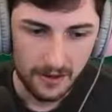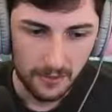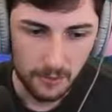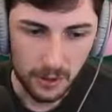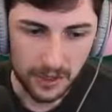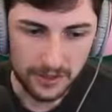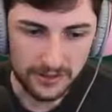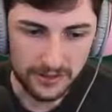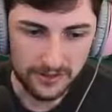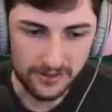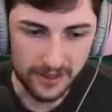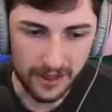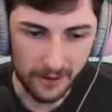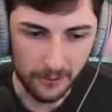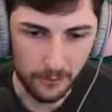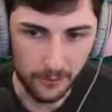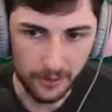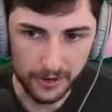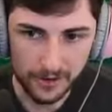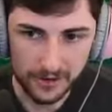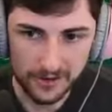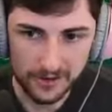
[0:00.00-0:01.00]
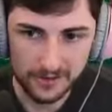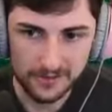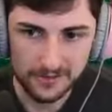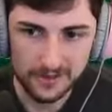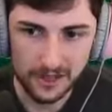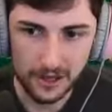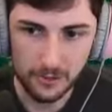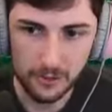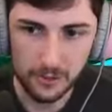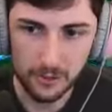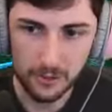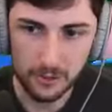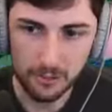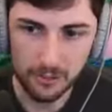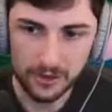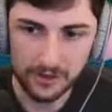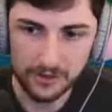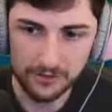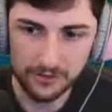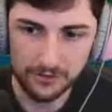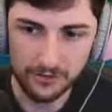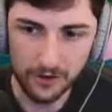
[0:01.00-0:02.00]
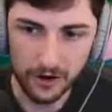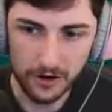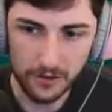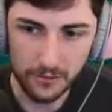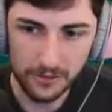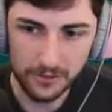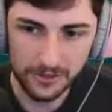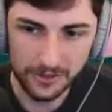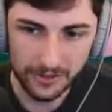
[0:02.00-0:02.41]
Wait, did that work? Can we replace fuck with